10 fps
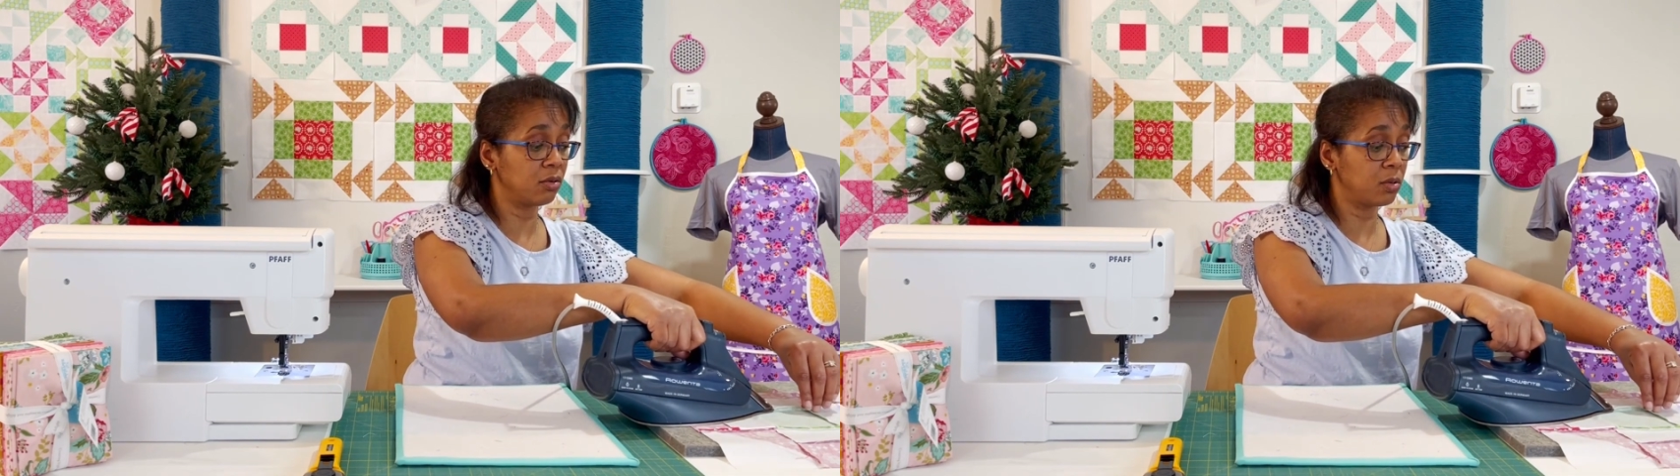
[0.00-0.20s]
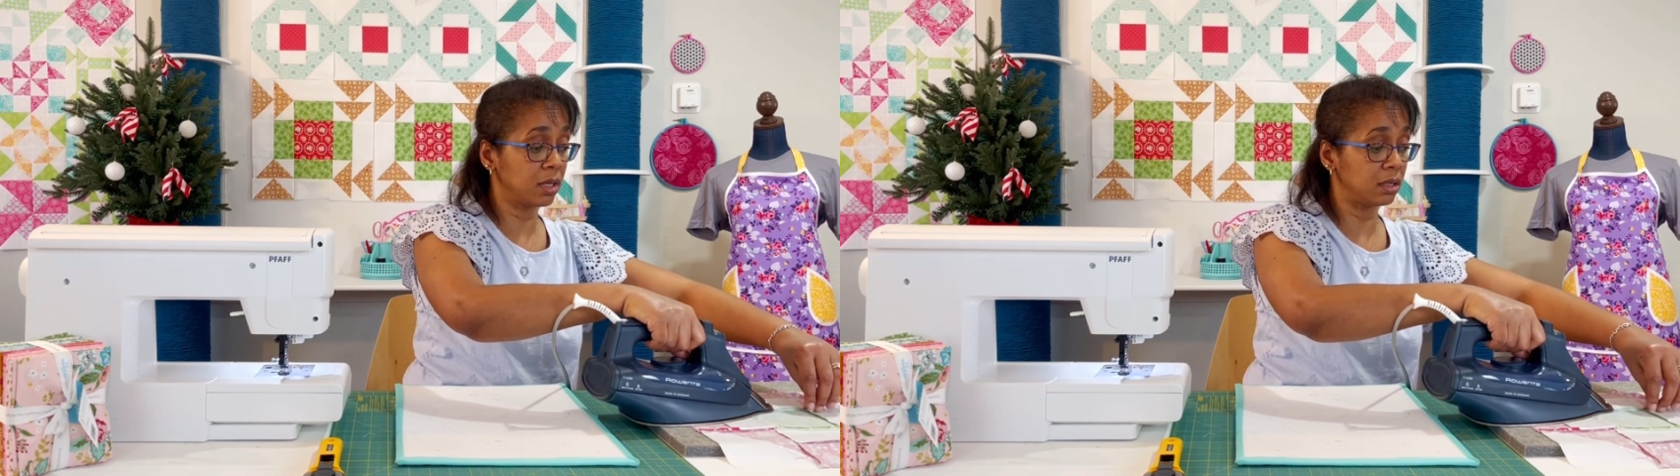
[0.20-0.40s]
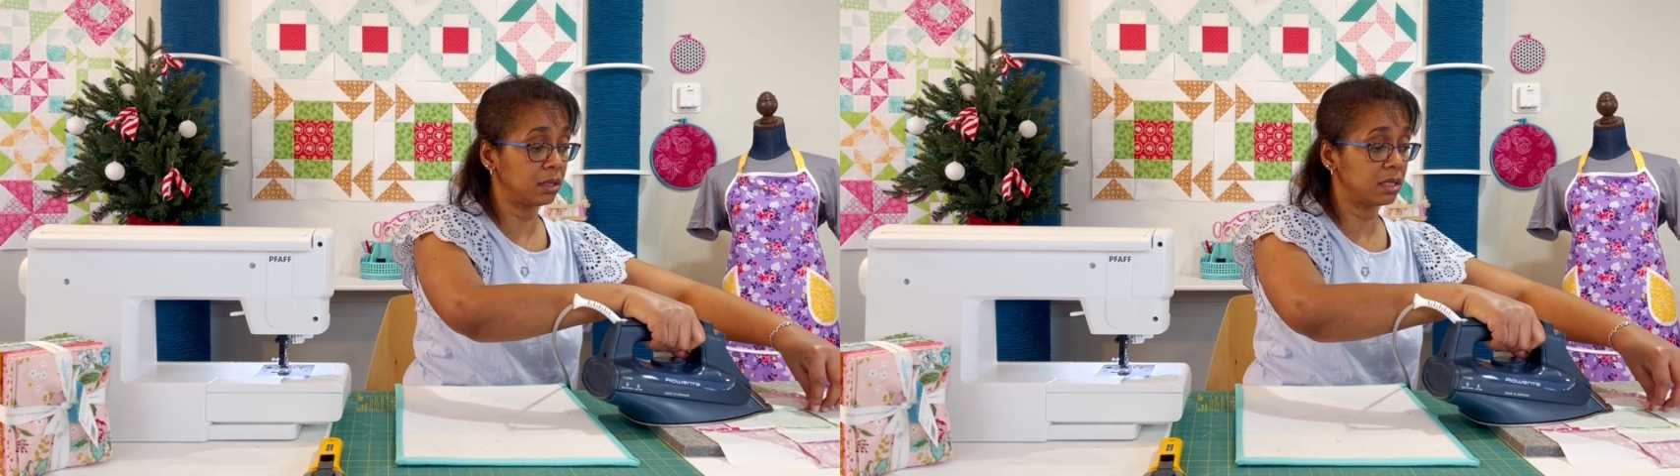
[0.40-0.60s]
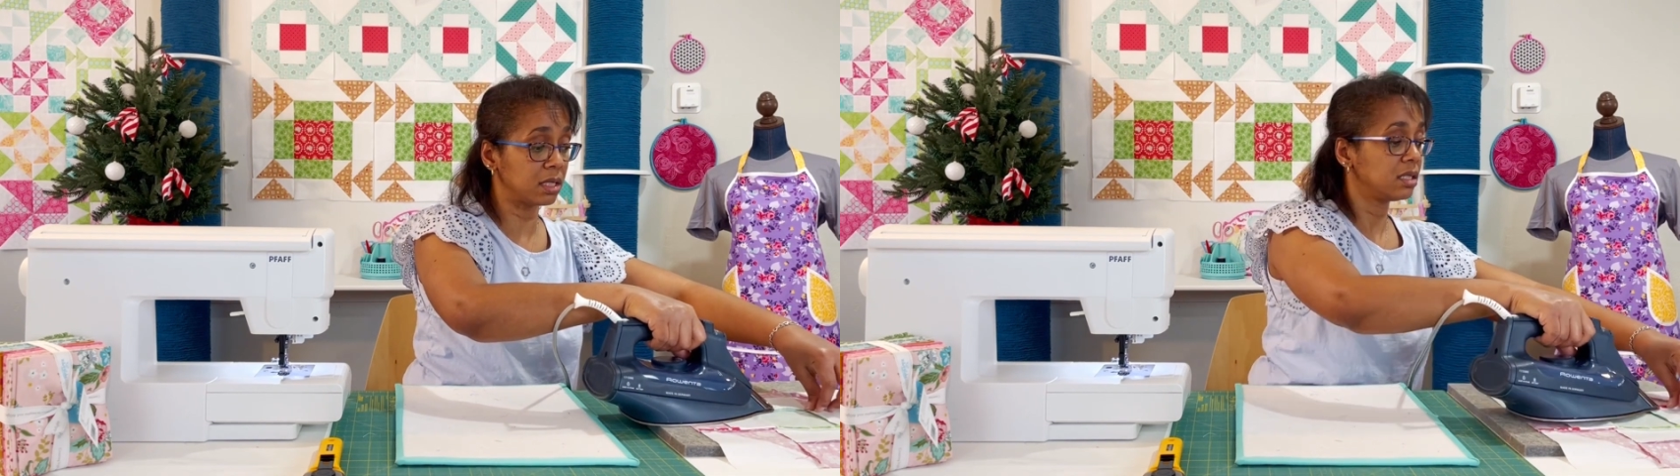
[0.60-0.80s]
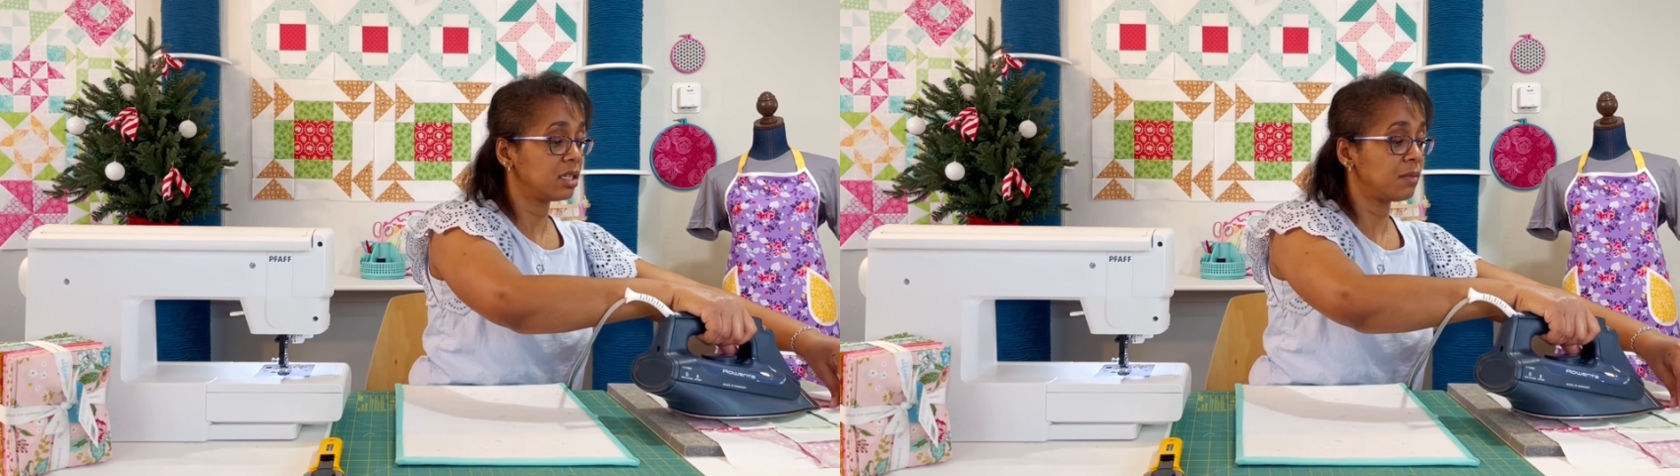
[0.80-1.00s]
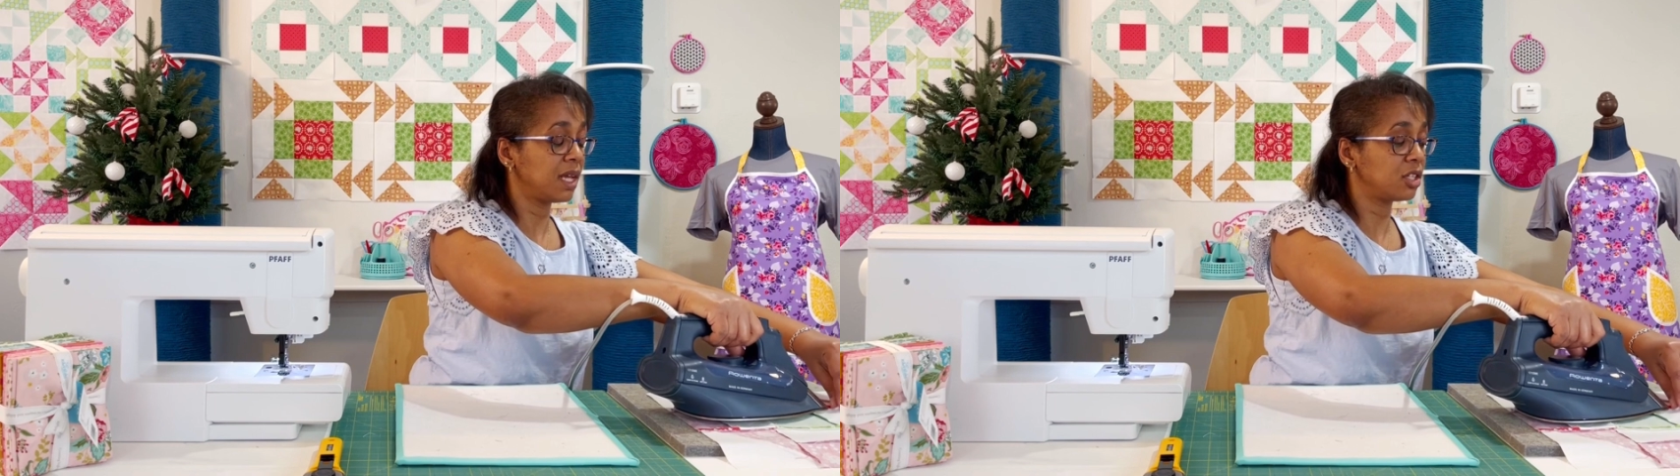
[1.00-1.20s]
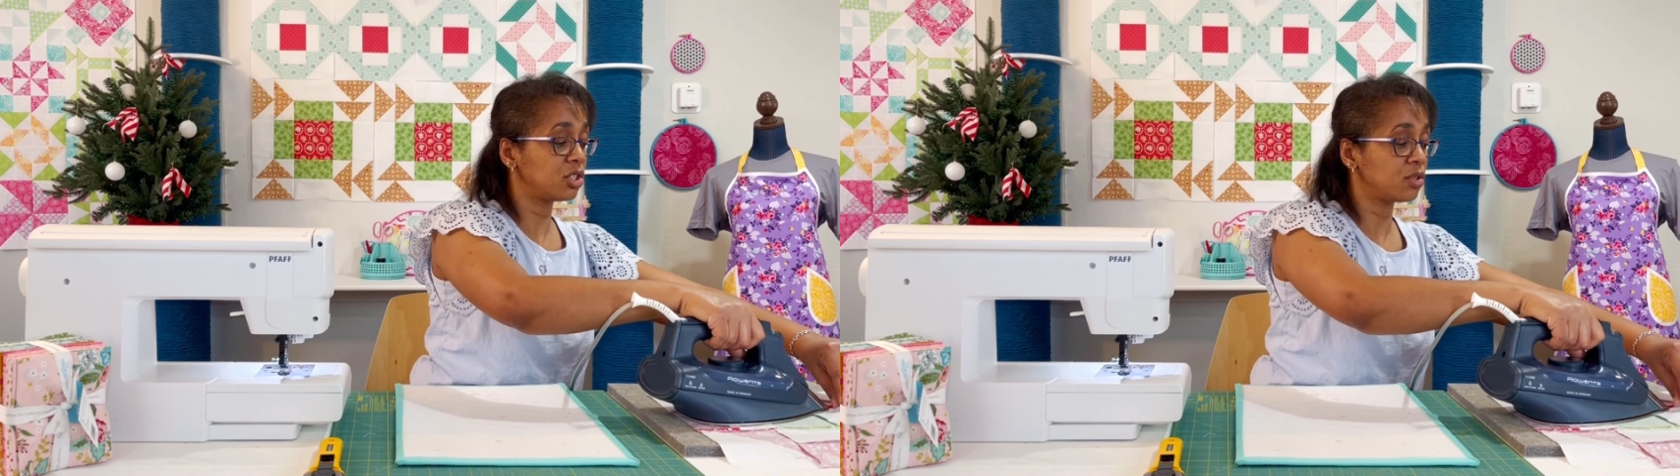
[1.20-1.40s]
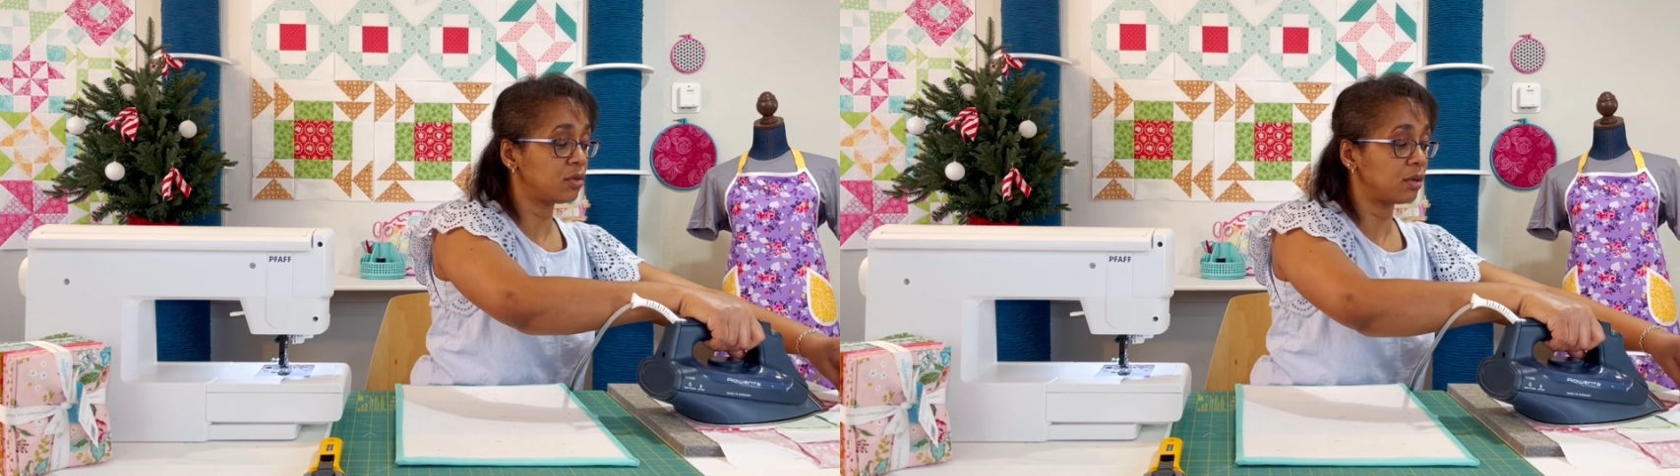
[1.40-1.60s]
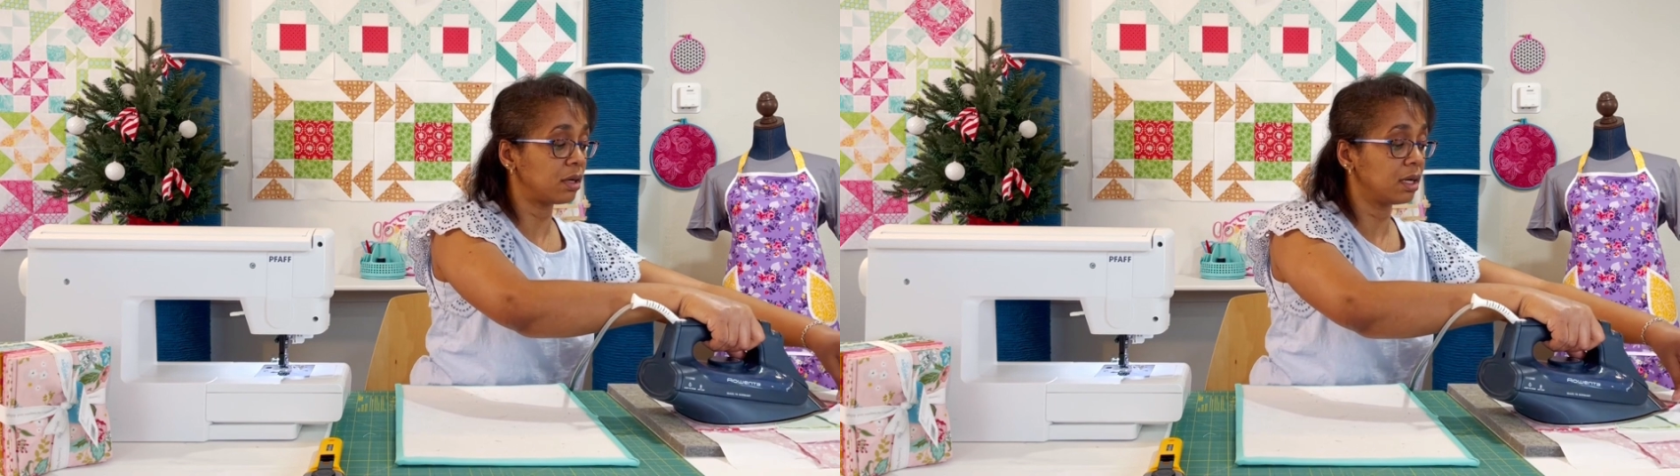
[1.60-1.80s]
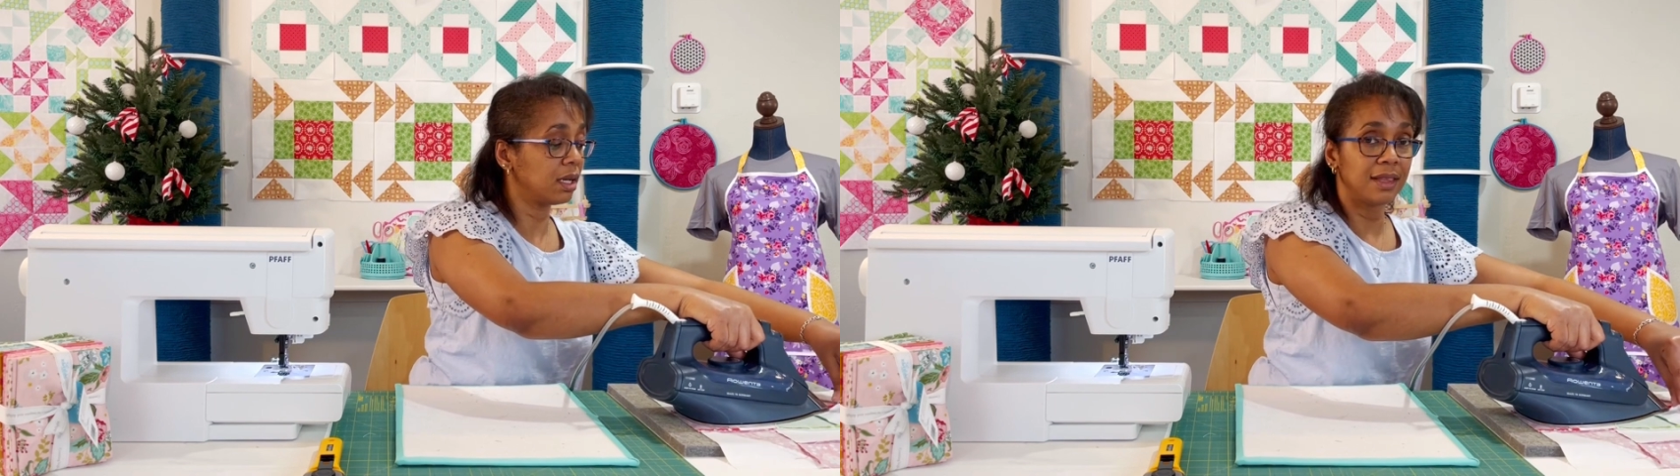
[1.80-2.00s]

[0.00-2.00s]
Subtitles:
quilt to make sure